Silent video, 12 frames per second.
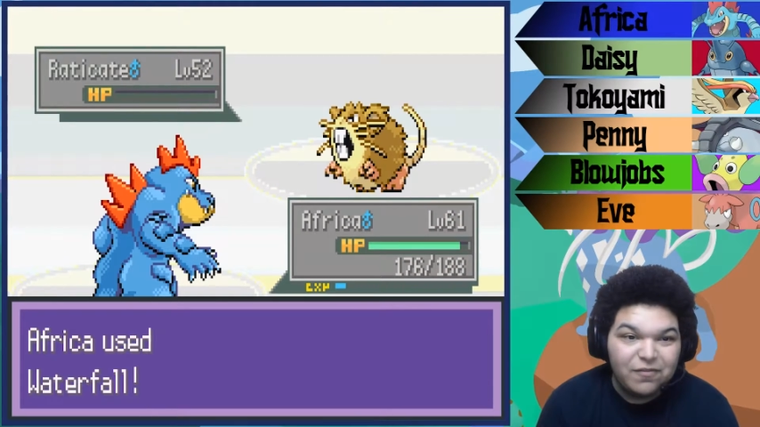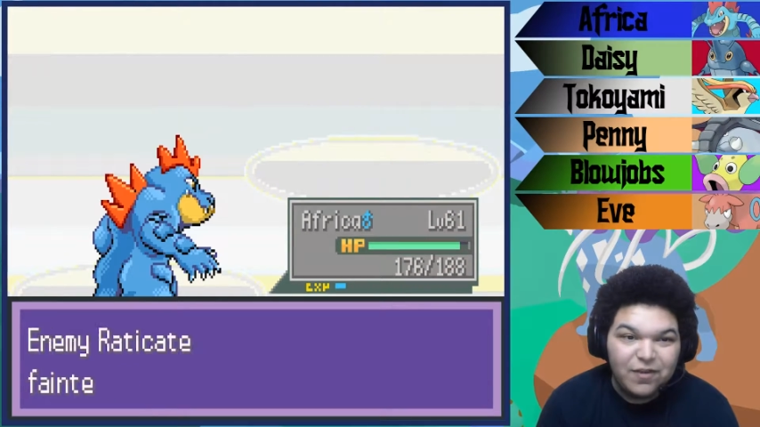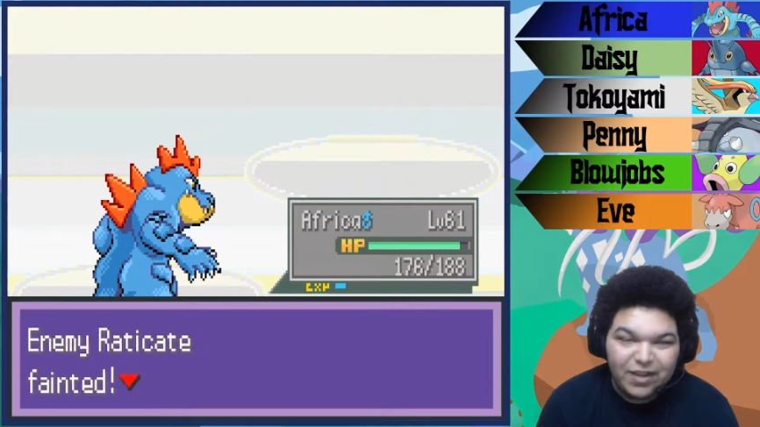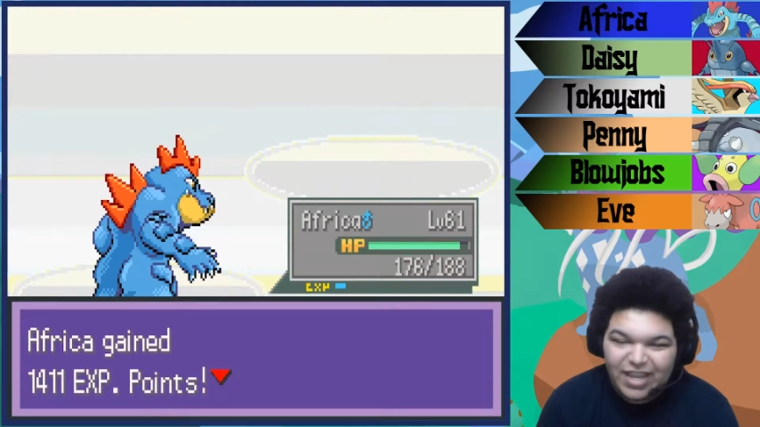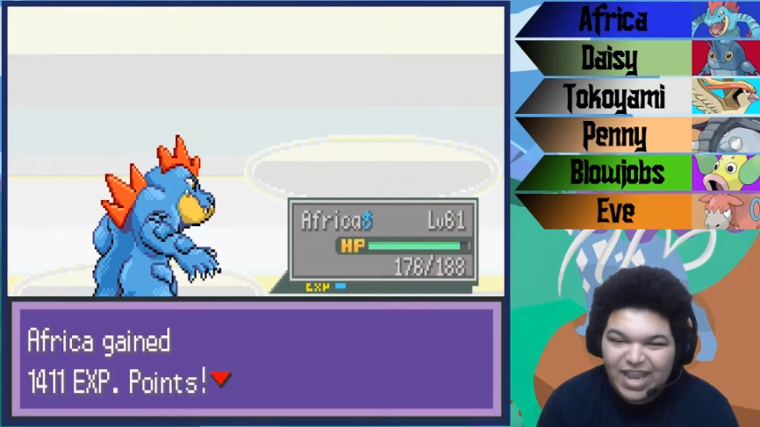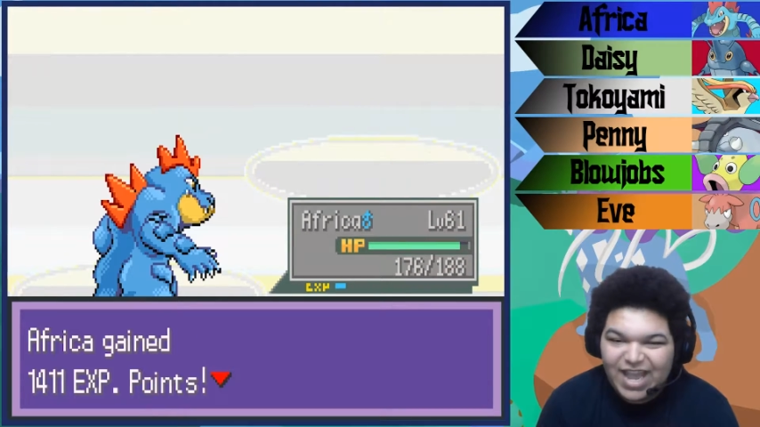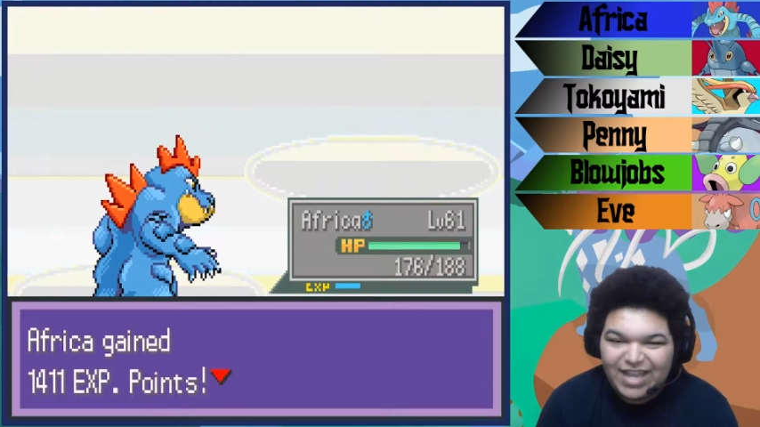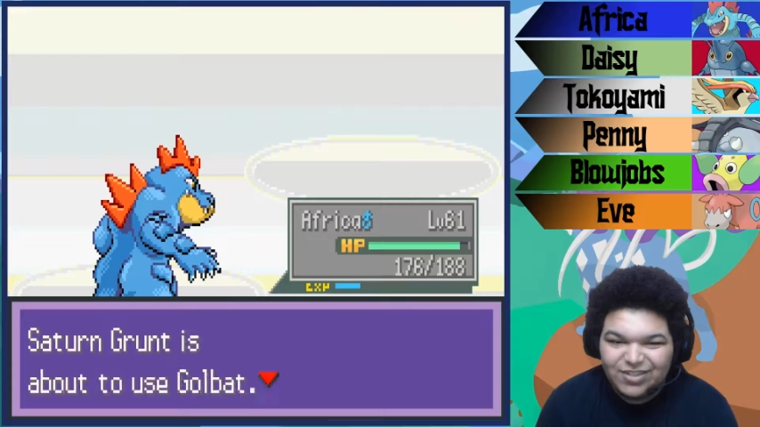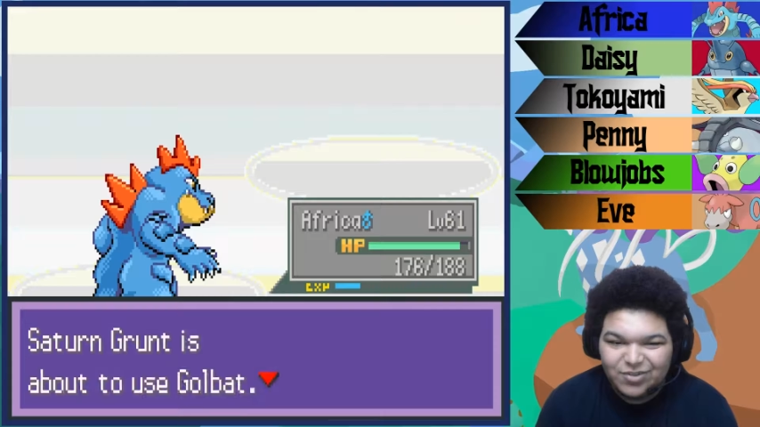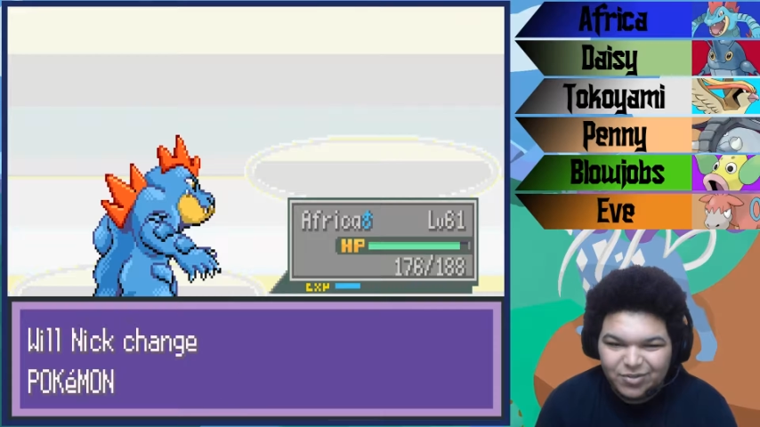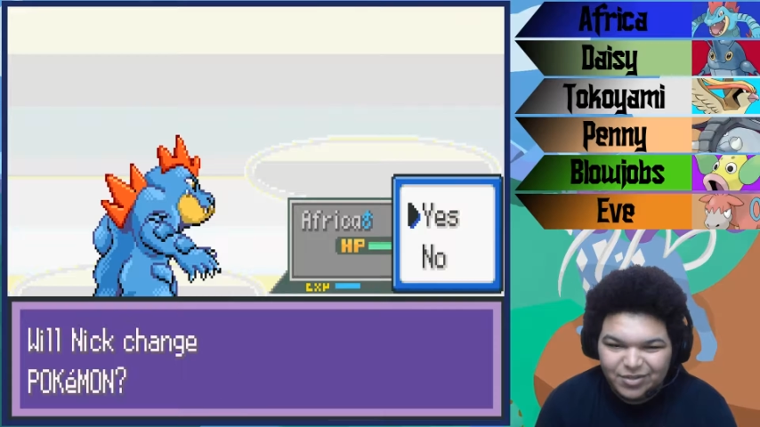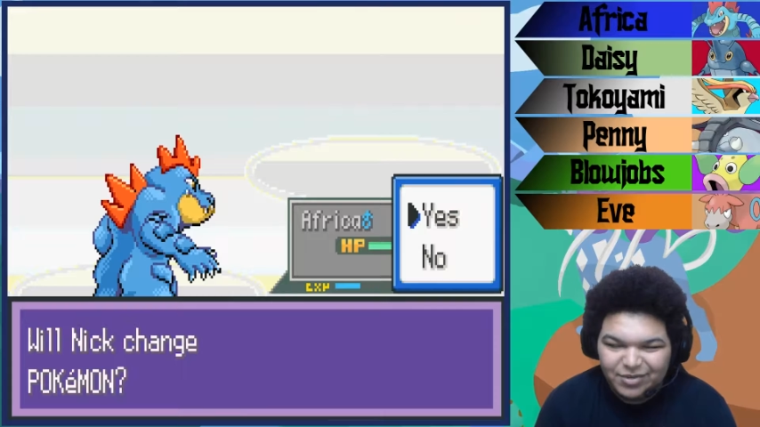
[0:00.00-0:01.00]
a fucking
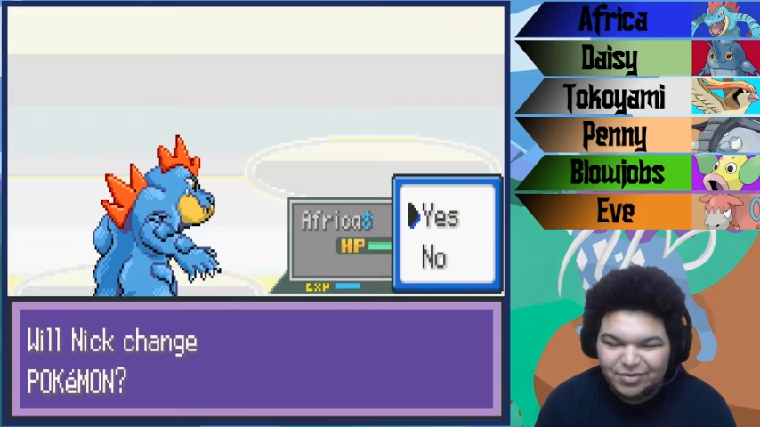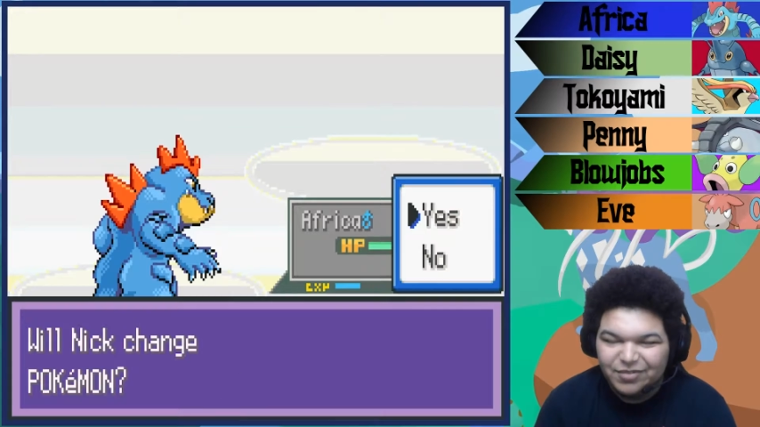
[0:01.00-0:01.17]
asshole!